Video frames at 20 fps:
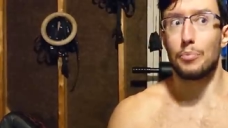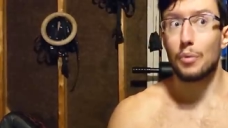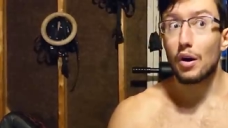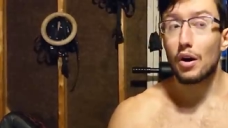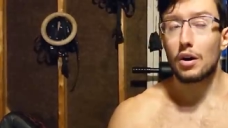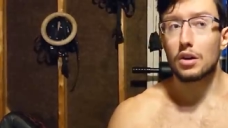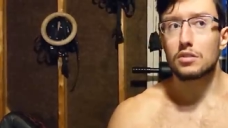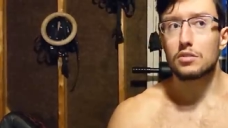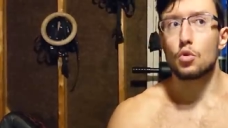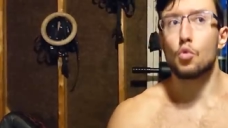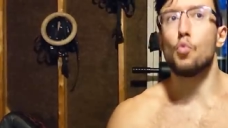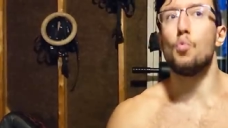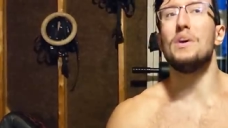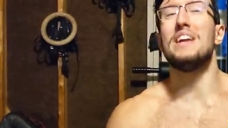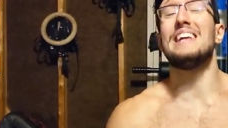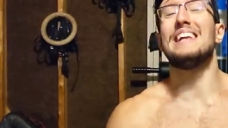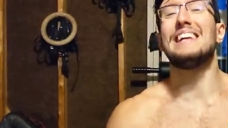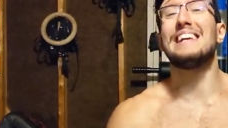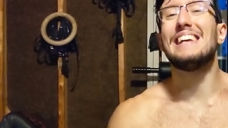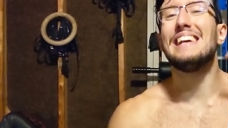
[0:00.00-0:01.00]
but
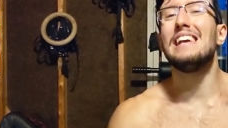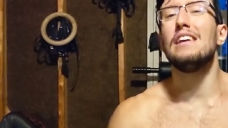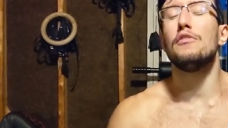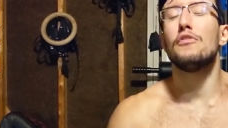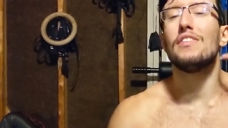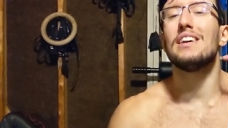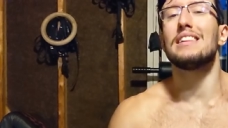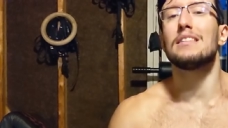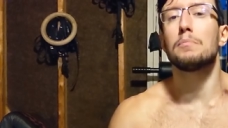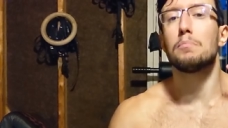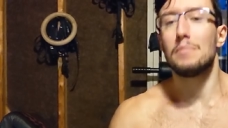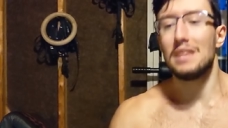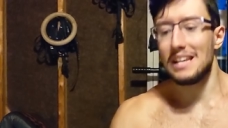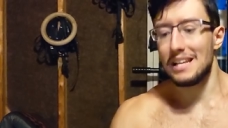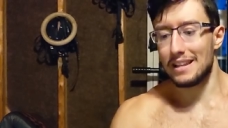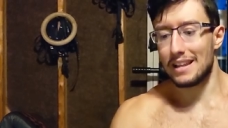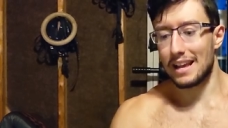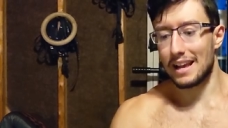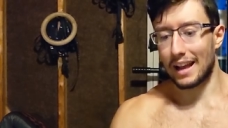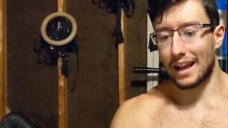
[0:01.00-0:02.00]
we give it
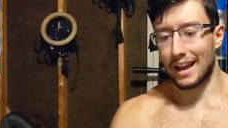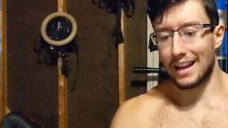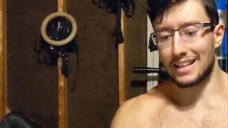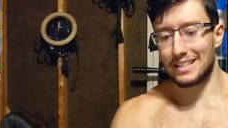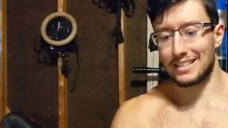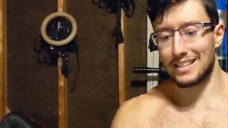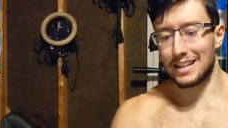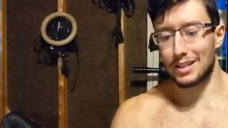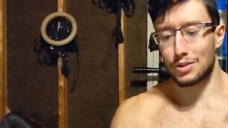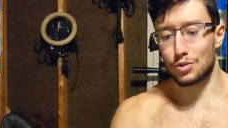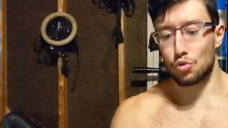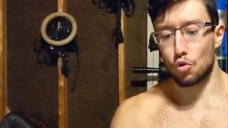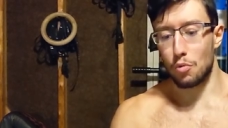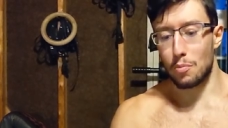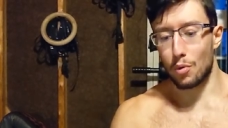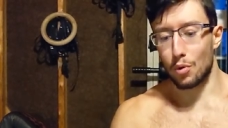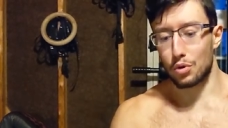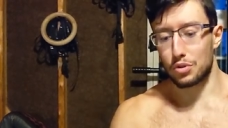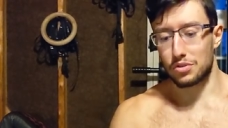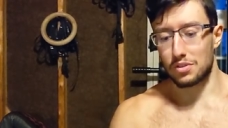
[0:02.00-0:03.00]
meaning, and that's
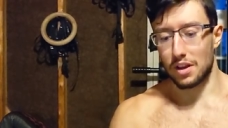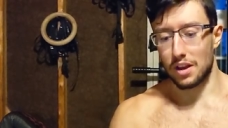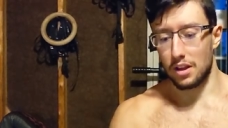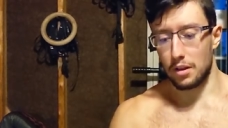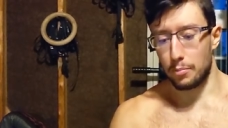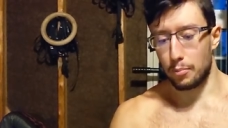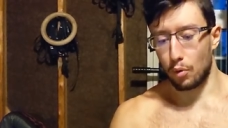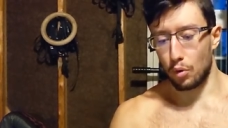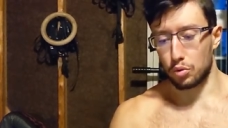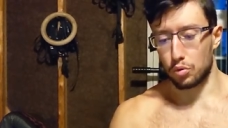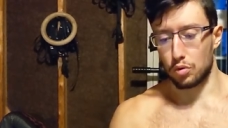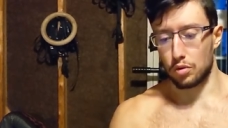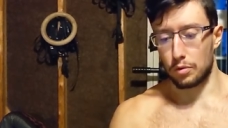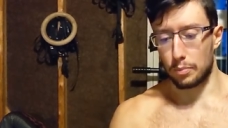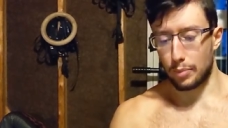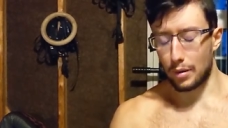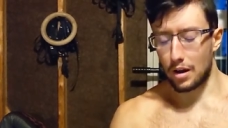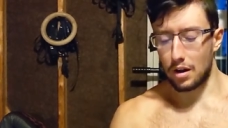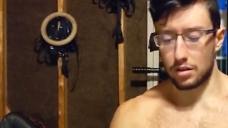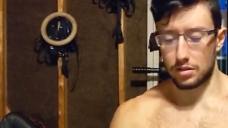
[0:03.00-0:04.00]
the most
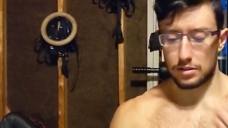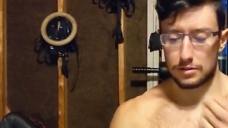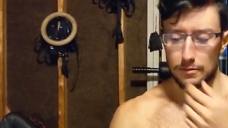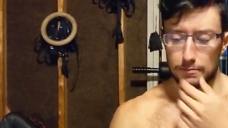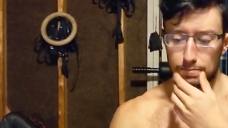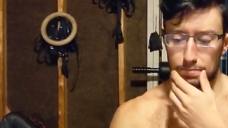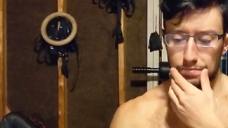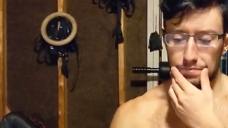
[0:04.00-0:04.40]
important part.